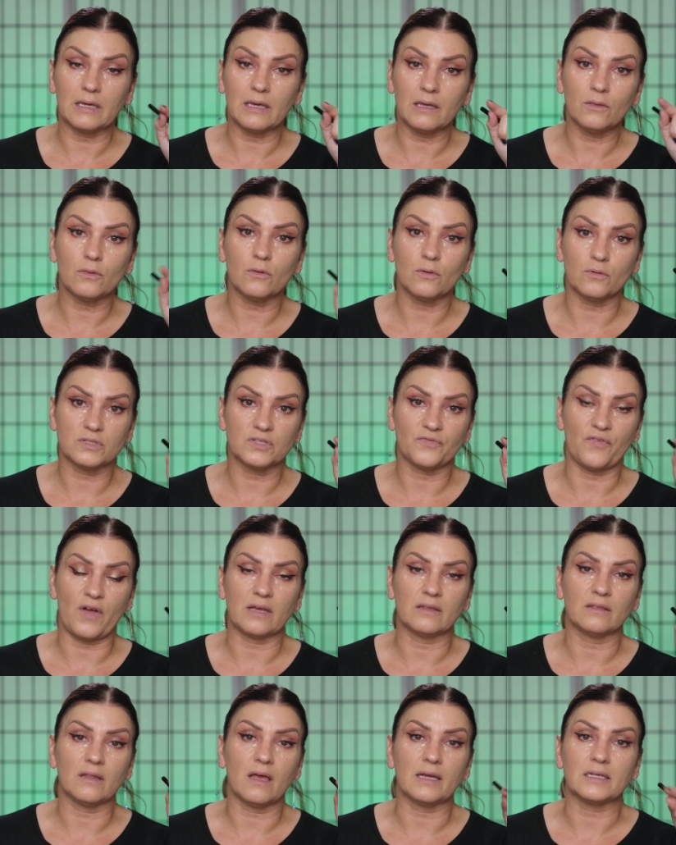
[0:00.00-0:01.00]
in those
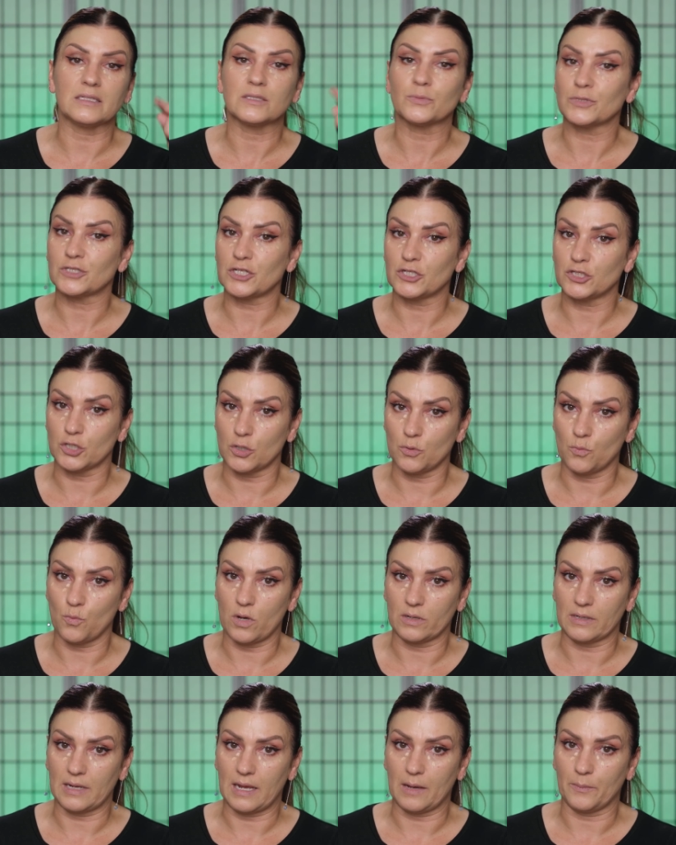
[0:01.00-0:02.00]
fine lines, which I don't
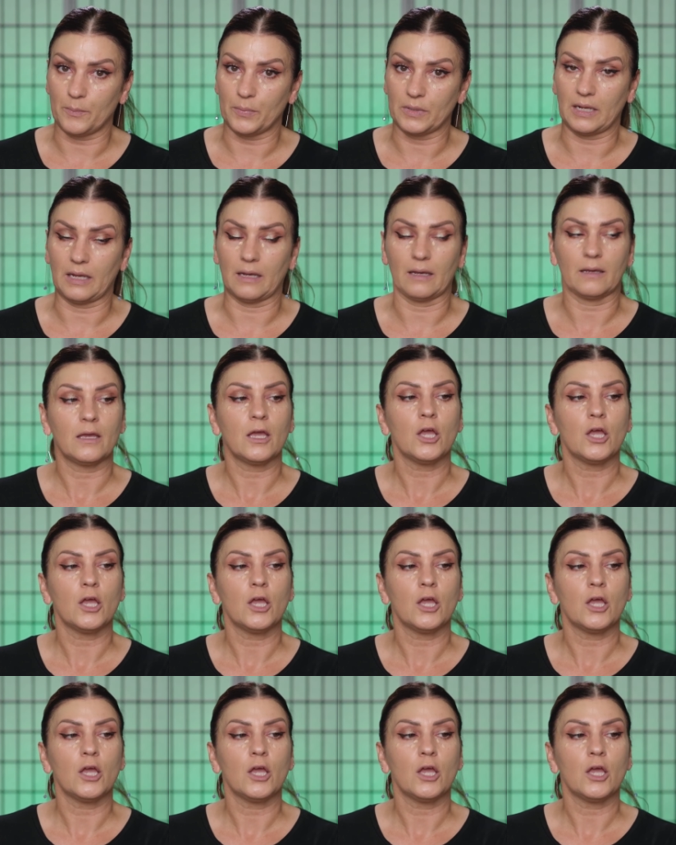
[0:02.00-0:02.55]
want happening.